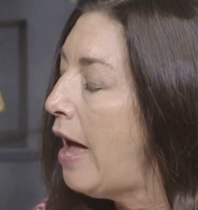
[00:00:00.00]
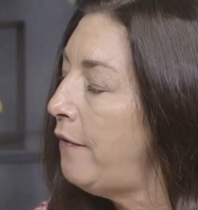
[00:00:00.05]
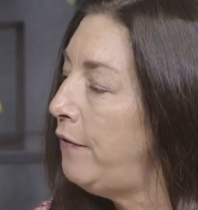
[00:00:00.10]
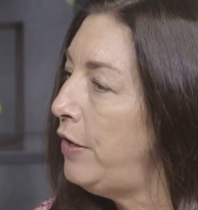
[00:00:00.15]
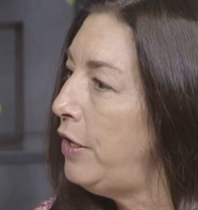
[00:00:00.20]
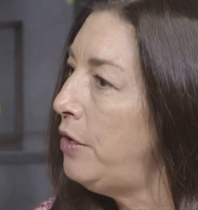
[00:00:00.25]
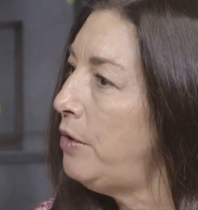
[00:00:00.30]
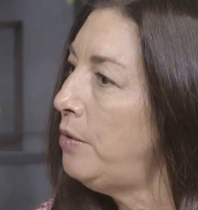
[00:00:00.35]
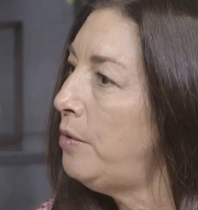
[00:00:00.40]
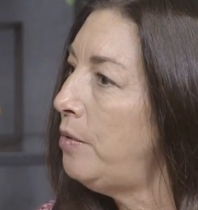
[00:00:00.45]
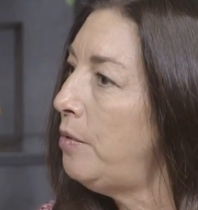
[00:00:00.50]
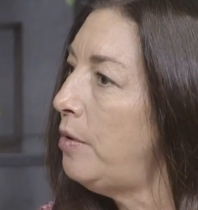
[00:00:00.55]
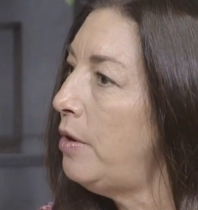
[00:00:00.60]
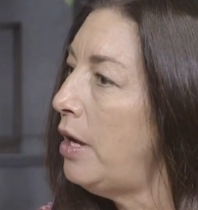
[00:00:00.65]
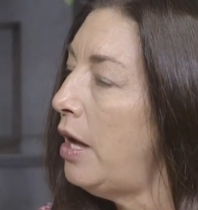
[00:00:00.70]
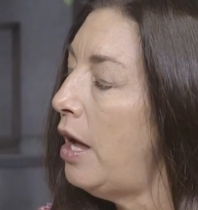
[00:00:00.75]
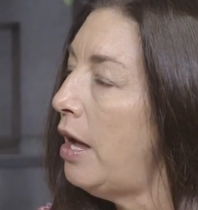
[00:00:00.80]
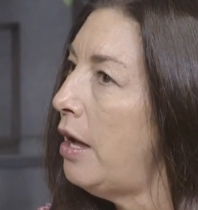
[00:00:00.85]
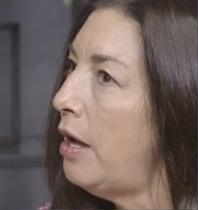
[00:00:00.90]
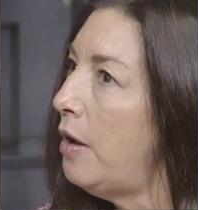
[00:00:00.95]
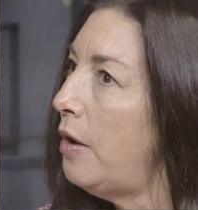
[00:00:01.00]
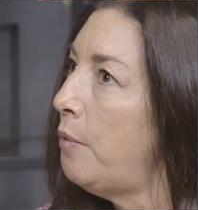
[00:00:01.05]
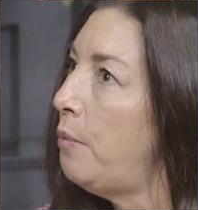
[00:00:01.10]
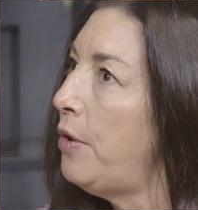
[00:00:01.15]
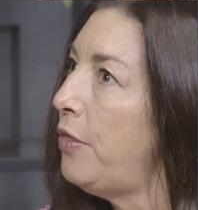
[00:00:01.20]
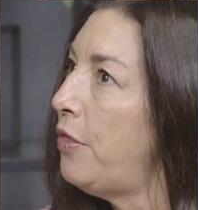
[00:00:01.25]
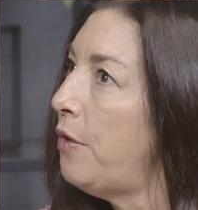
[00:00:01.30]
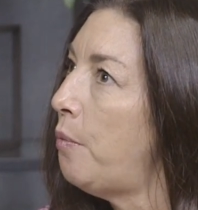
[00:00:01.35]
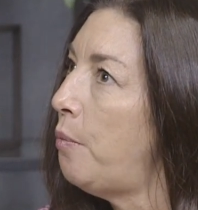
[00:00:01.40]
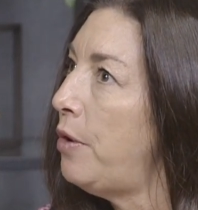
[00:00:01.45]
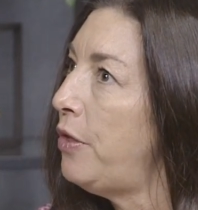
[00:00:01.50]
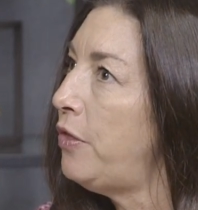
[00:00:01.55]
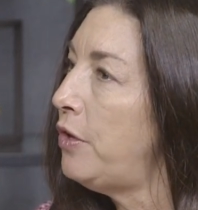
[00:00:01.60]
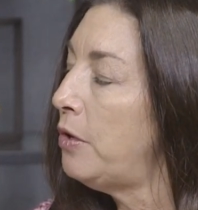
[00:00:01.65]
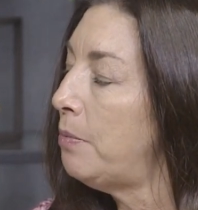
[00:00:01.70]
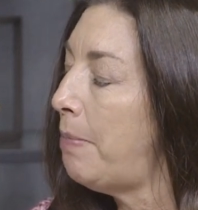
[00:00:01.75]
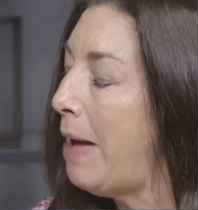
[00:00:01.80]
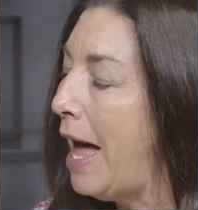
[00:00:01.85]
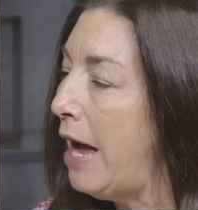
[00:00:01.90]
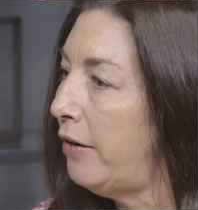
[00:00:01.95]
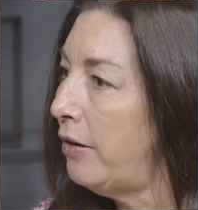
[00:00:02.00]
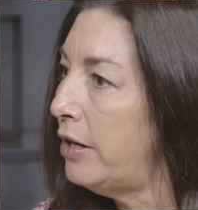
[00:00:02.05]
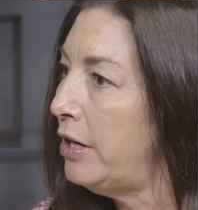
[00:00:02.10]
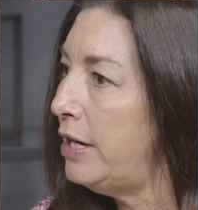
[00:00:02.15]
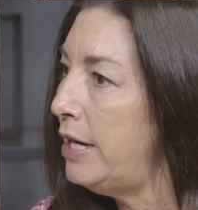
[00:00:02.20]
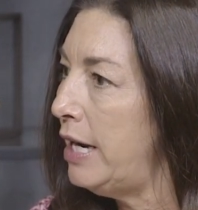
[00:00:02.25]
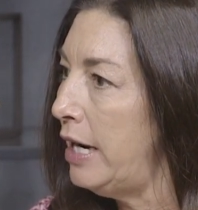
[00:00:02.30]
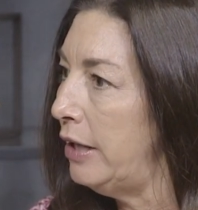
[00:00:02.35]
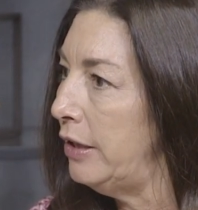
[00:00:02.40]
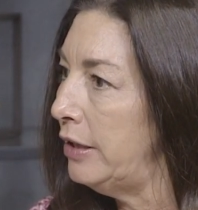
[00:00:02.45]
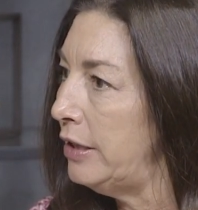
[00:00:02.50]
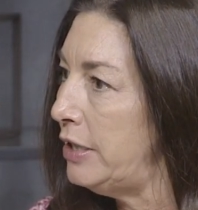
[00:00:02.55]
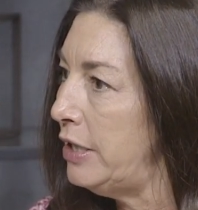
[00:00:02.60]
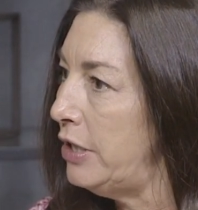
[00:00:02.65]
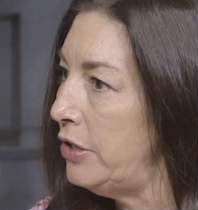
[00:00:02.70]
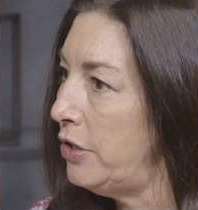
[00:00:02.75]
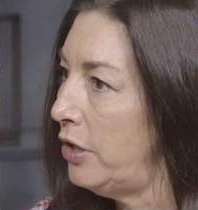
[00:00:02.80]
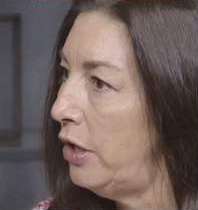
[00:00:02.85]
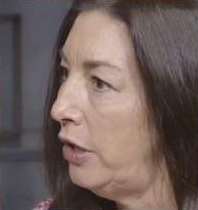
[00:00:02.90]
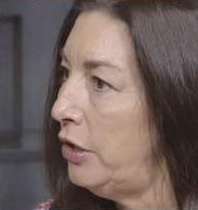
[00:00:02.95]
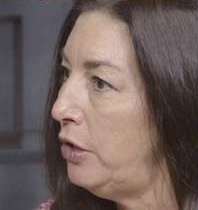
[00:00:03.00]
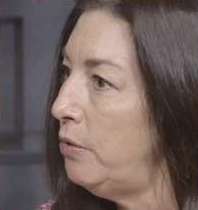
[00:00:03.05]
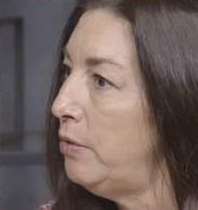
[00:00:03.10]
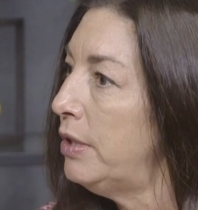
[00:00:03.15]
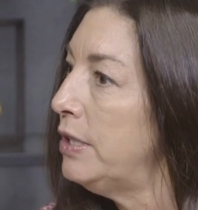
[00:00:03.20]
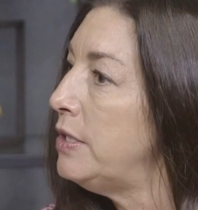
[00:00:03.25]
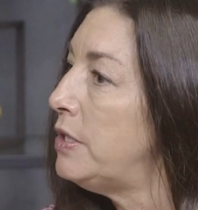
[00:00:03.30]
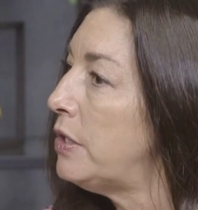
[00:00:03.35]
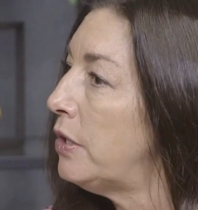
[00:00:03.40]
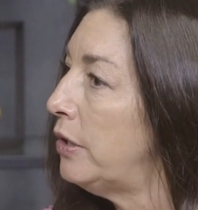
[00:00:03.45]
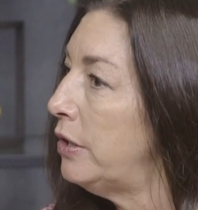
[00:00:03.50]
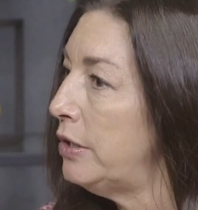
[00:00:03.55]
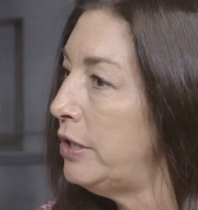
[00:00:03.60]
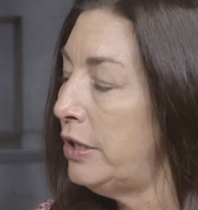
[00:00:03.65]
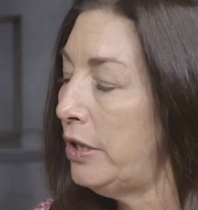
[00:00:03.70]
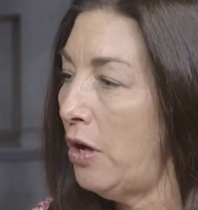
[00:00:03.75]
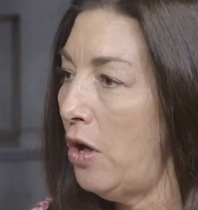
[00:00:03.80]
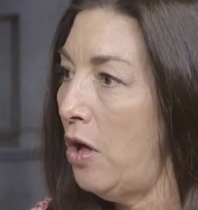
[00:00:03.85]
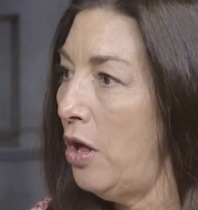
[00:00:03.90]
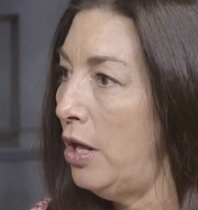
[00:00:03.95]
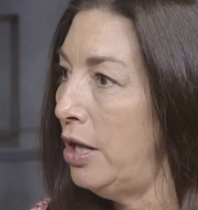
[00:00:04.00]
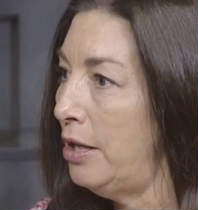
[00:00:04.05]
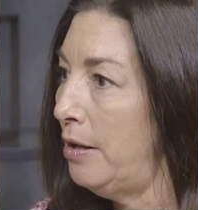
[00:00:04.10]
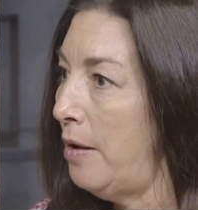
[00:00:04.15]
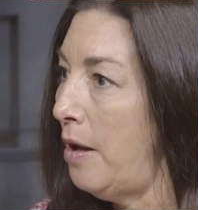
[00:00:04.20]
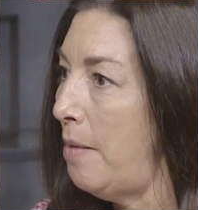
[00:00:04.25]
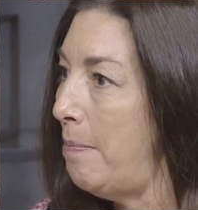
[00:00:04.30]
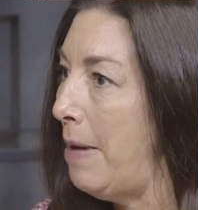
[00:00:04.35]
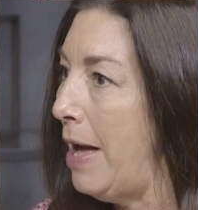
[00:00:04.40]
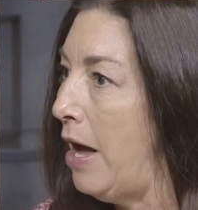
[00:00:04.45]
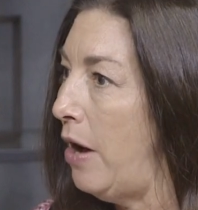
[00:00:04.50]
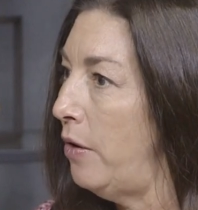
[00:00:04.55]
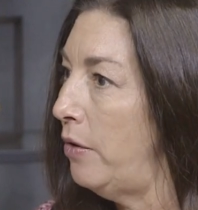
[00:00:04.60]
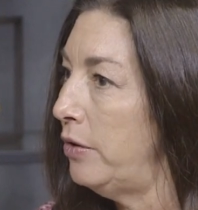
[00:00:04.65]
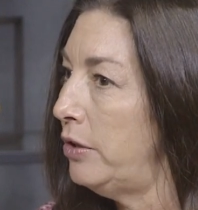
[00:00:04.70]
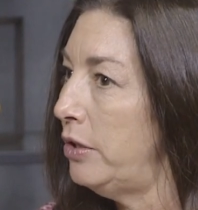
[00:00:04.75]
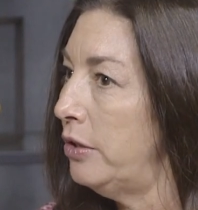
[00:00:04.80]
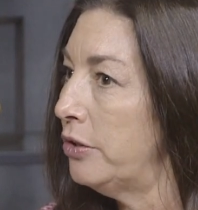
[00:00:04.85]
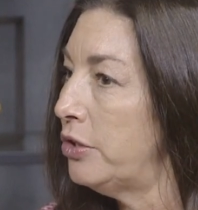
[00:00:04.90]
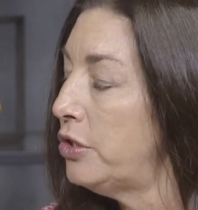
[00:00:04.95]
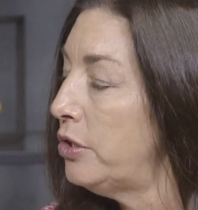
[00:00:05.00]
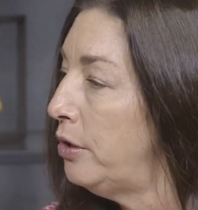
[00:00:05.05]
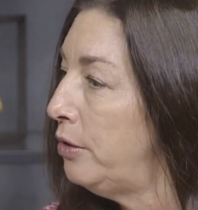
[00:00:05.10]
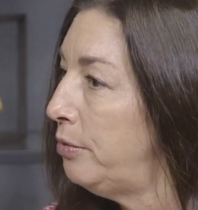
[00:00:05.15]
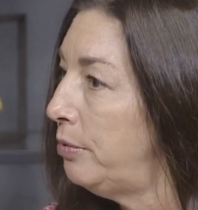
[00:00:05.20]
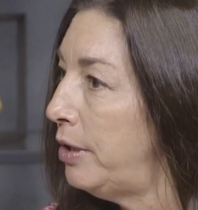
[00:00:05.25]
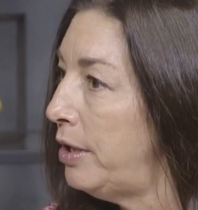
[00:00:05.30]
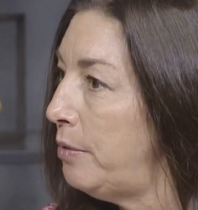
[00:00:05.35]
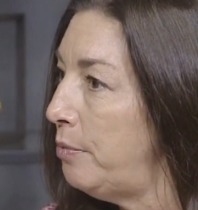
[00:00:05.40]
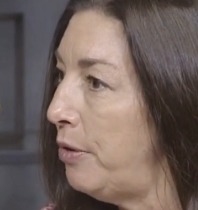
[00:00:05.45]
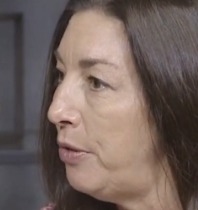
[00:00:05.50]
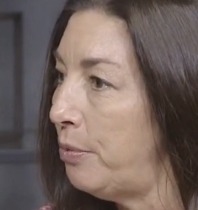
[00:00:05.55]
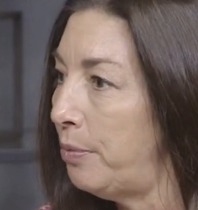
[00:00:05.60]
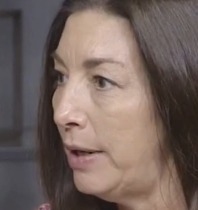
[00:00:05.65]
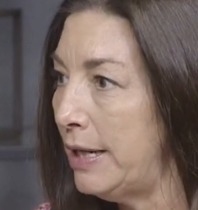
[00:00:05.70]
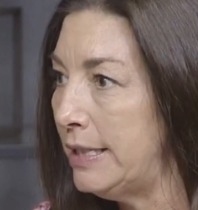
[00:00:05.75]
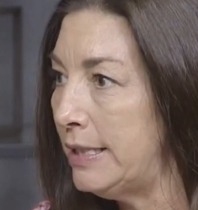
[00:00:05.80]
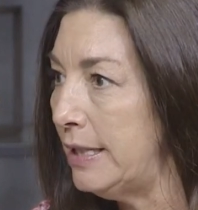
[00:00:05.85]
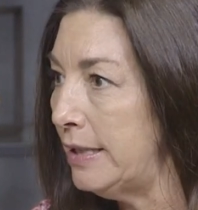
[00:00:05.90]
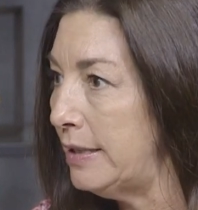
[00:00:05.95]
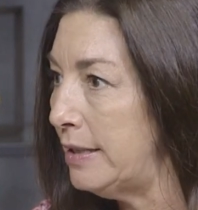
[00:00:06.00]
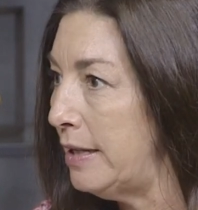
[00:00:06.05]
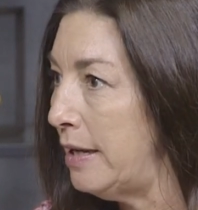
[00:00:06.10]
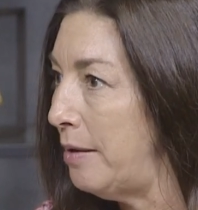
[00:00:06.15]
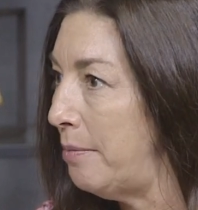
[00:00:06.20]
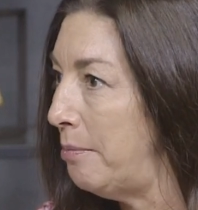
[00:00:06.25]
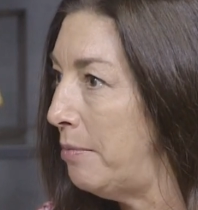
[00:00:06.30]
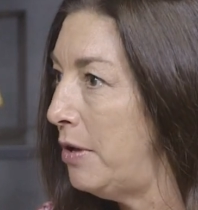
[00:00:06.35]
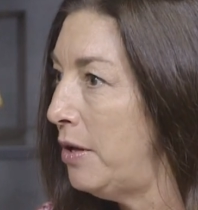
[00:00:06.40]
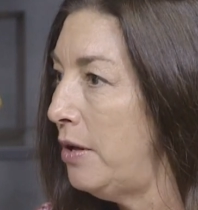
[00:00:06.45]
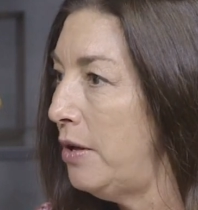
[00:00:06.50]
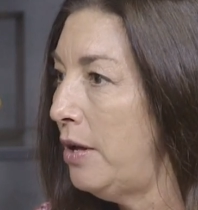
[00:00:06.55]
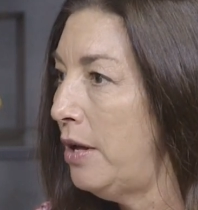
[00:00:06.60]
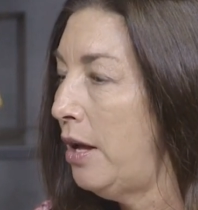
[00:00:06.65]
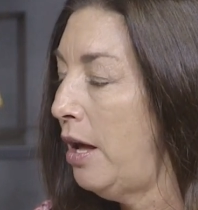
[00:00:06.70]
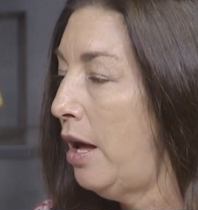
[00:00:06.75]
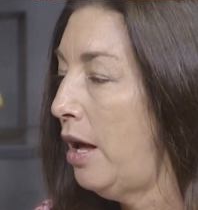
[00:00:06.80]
Have you, with your background and heritage, are you concerned at all about your children with racism,